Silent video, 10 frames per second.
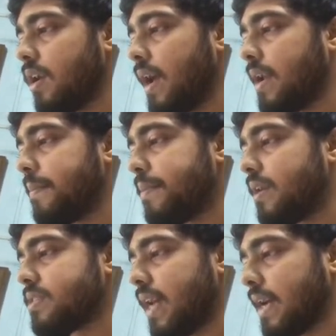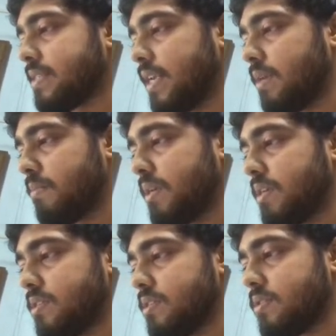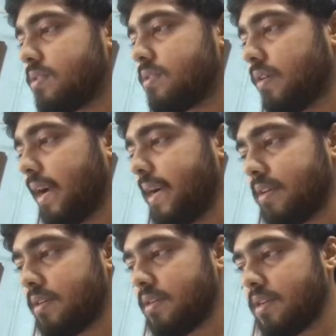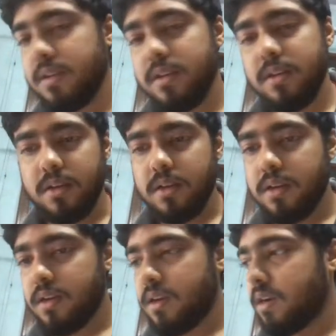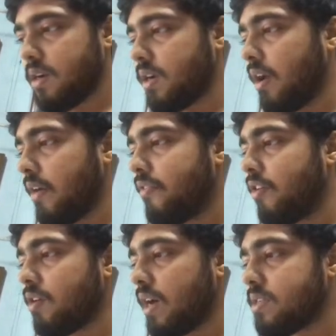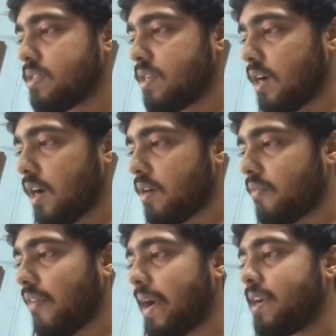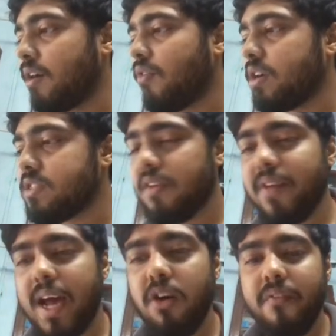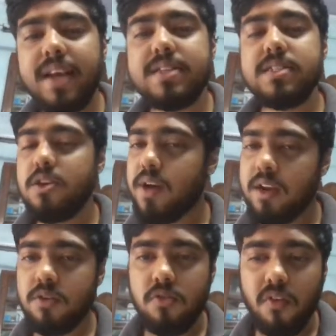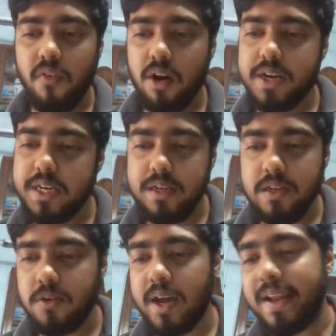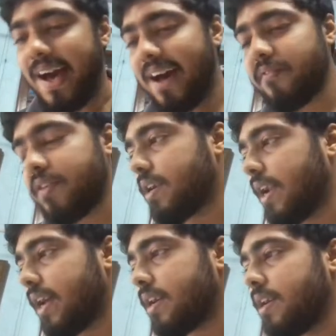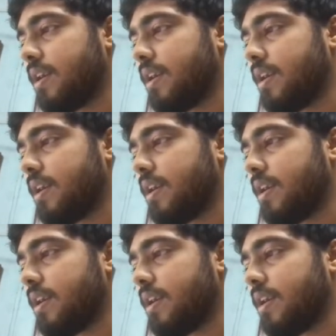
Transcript: n plus x elements, right? Now if you want to find out what is the value of x, you can go for it. You can have it like